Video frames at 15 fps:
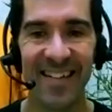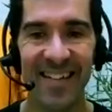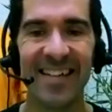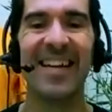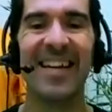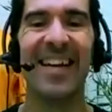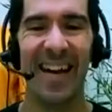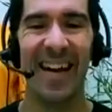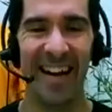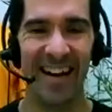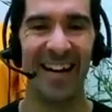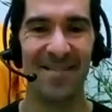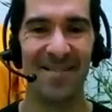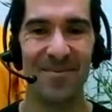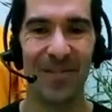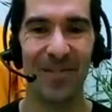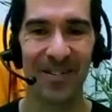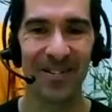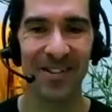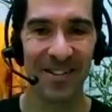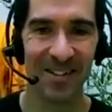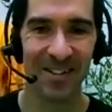Yeah,
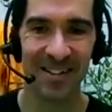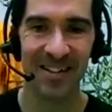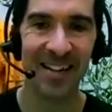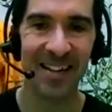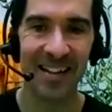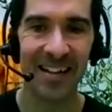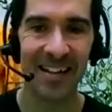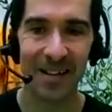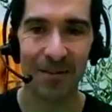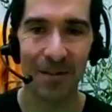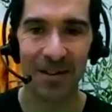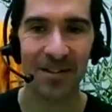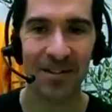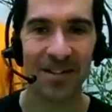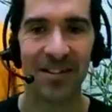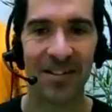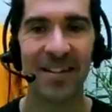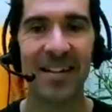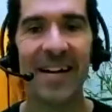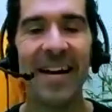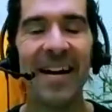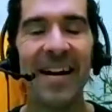monsters, little monsters.
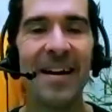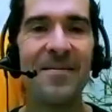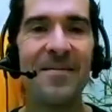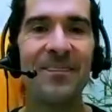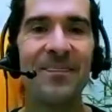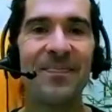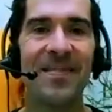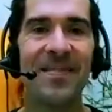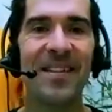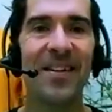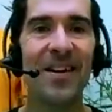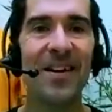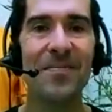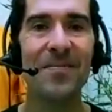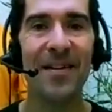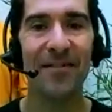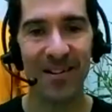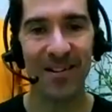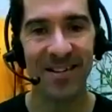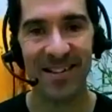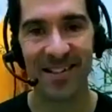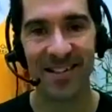So I hope
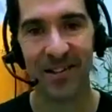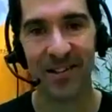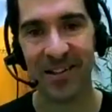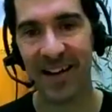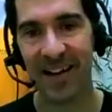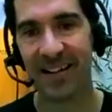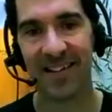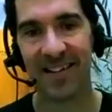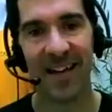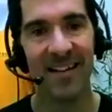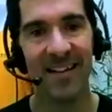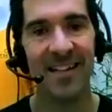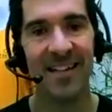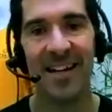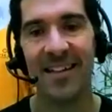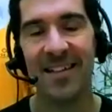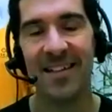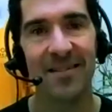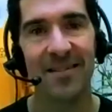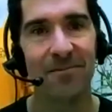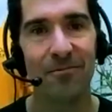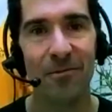everyone's enjoyed that chat.
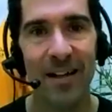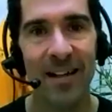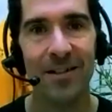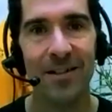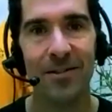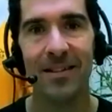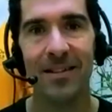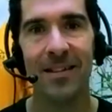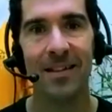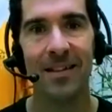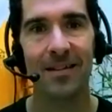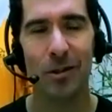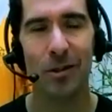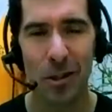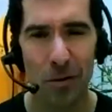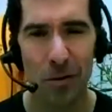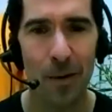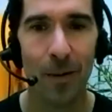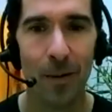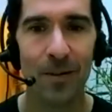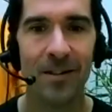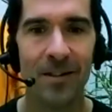Really interesting, super
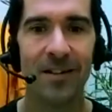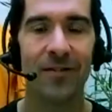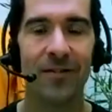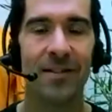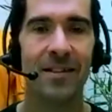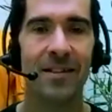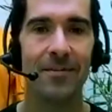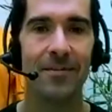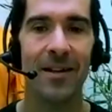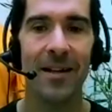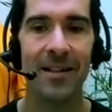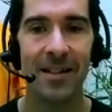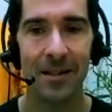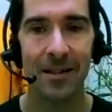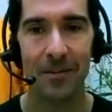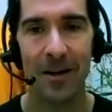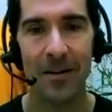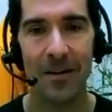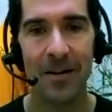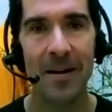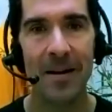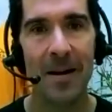positive and stimulating as
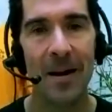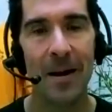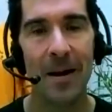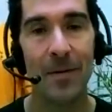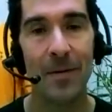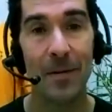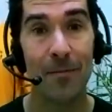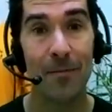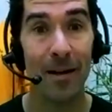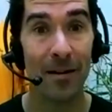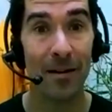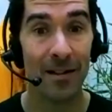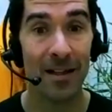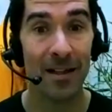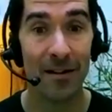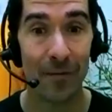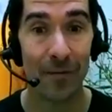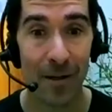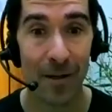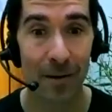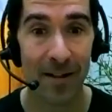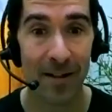well. It's been brilliant to hear from
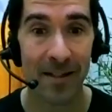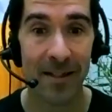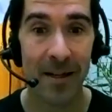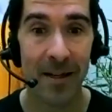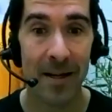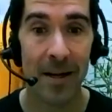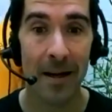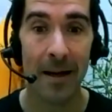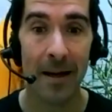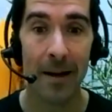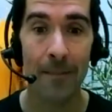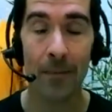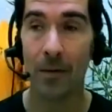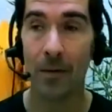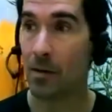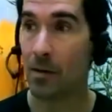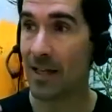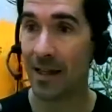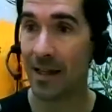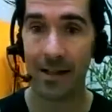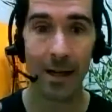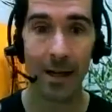you, Chris. I'm going to be
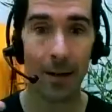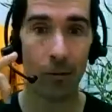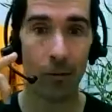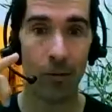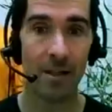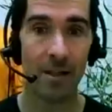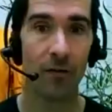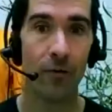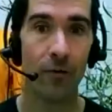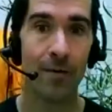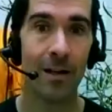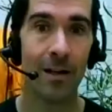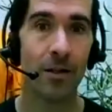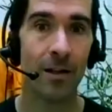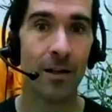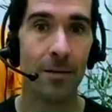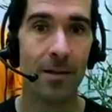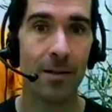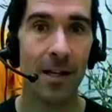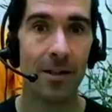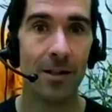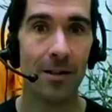taking a couple of weeks off from the lunchtime
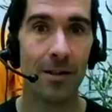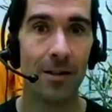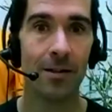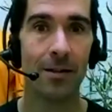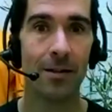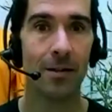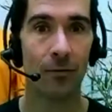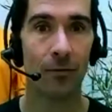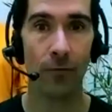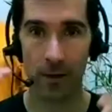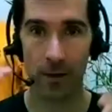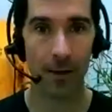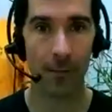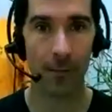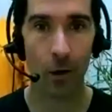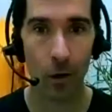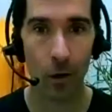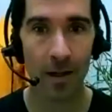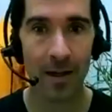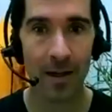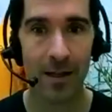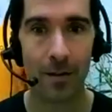sessions just for the summer
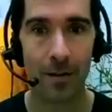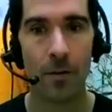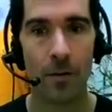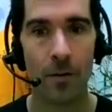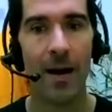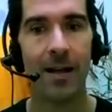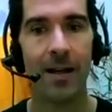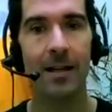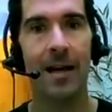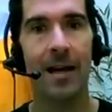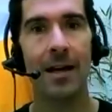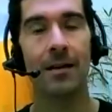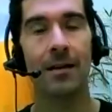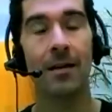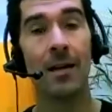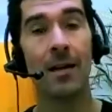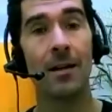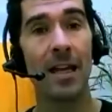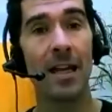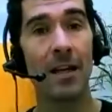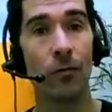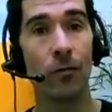holidays. We'll be back again at
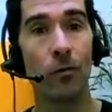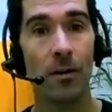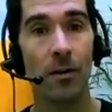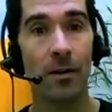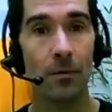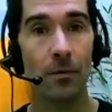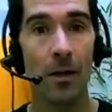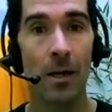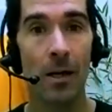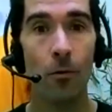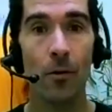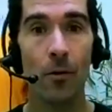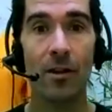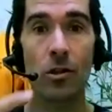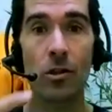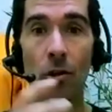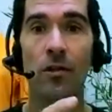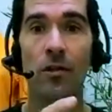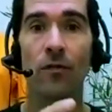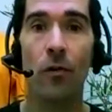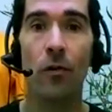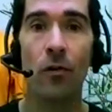the end of August with
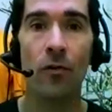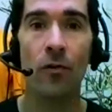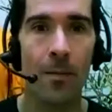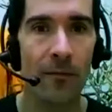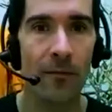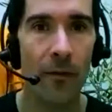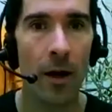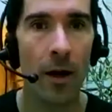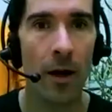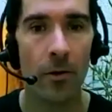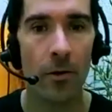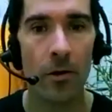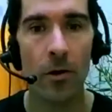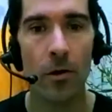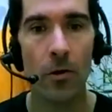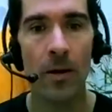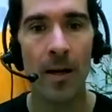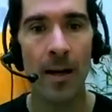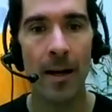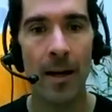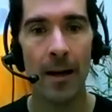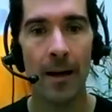Joss Ford from Enviral, who
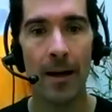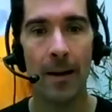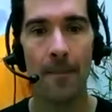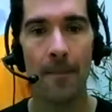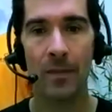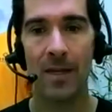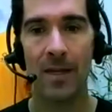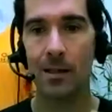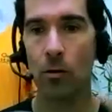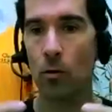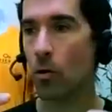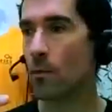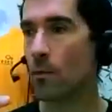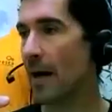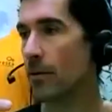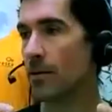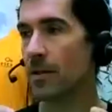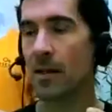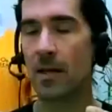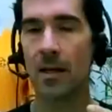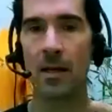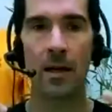is all about
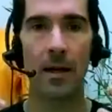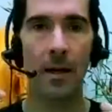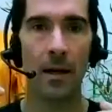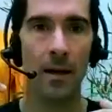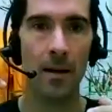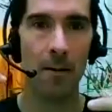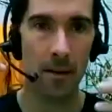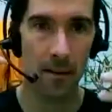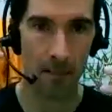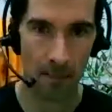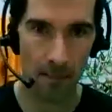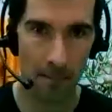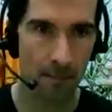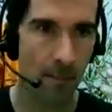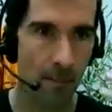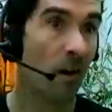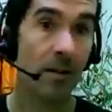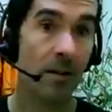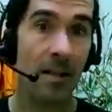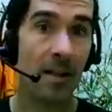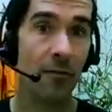marketing